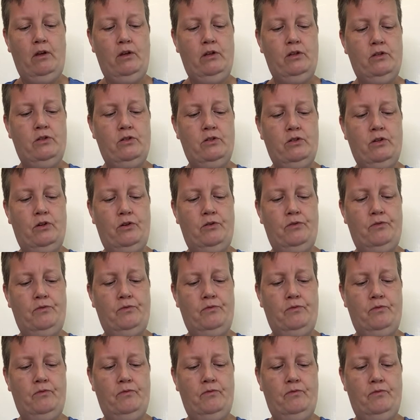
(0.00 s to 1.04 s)
So
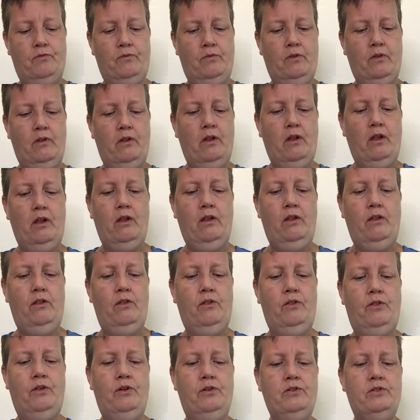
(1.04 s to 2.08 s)

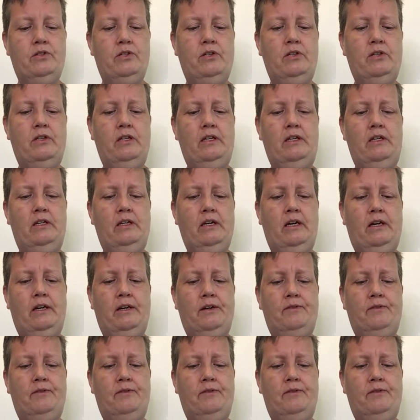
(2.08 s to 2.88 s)
those are the